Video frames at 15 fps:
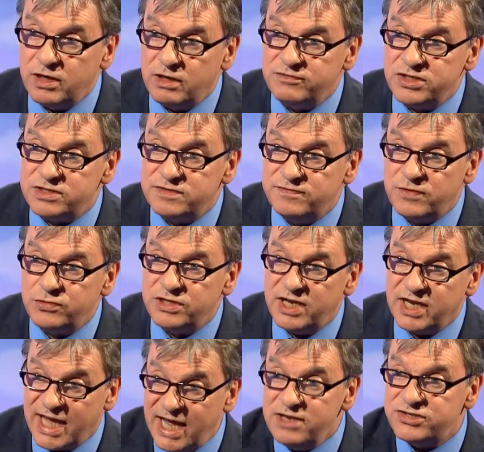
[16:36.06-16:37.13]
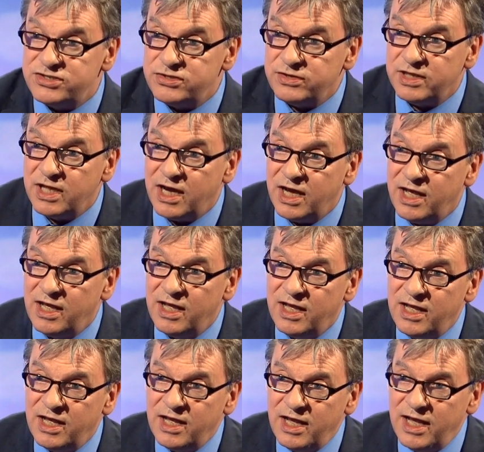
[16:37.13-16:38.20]
have just voted against doing that
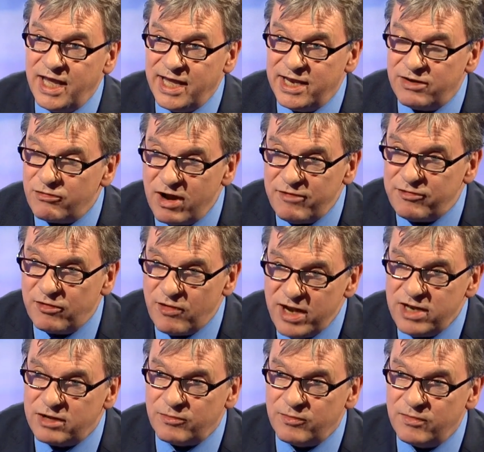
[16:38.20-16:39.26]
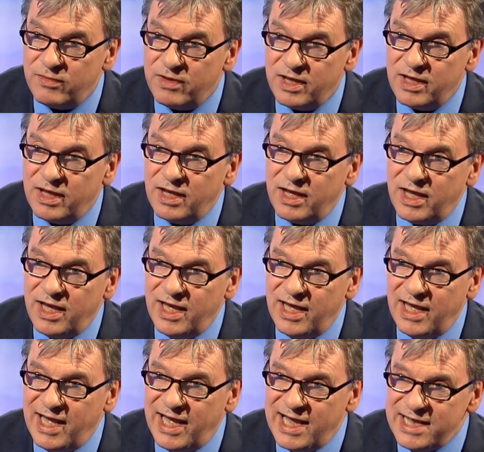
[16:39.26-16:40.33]
in a referendum.
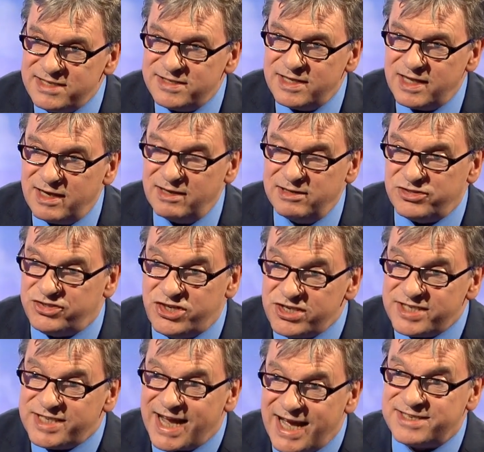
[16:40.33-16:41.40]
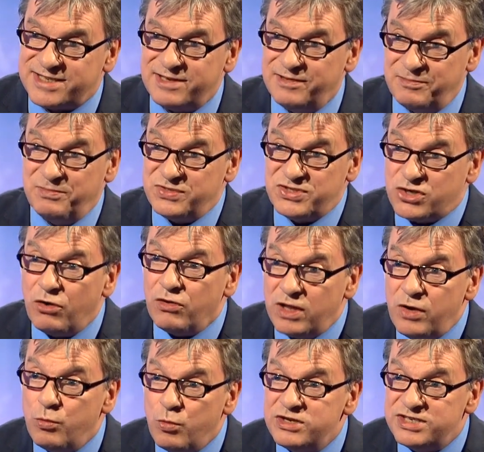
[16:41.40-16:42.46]
Just as
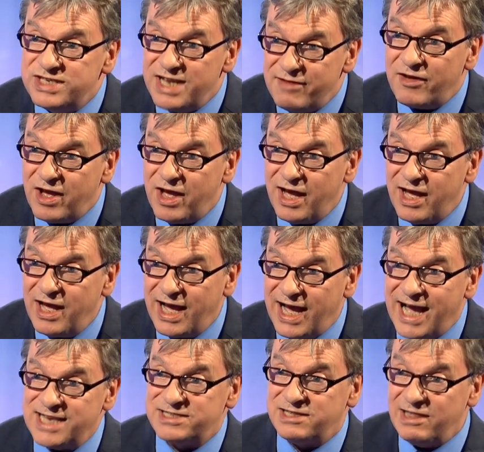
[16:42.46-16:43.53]
Scotland was never as